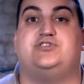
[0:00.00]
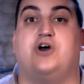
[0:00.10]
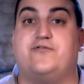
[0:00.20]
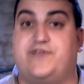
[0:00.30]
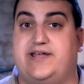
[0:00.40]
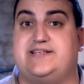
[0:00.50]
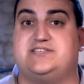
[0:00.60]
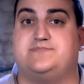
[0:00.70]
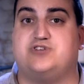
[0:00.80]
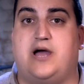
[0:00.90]
Don't forget to
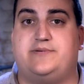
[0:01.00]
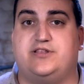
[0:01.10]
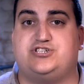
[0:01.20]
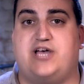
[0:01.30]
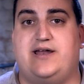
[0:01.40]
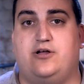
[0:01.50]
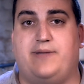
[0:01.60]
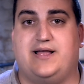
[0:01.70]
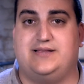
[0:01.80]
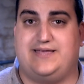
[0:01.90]
subscribe to the channel
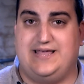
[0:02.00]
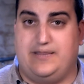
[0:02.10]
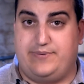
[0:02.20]
by clicking